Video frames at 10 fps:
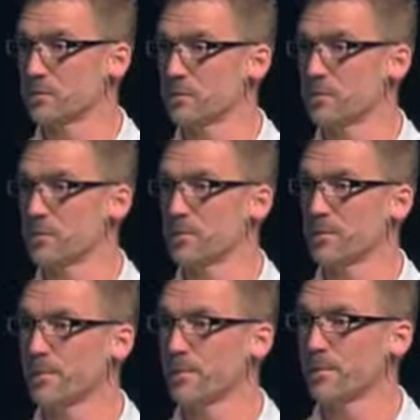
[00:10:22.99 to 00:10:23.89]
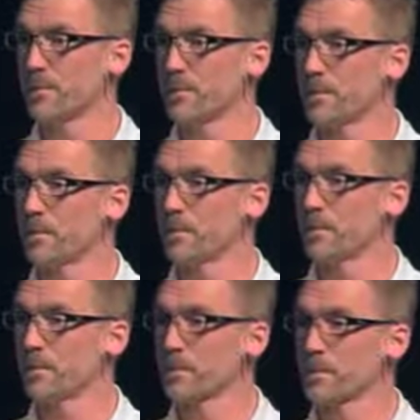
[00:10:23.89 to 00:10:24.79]

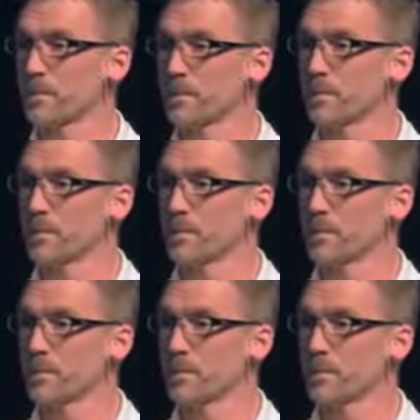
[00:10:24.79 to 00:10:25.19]
(silence)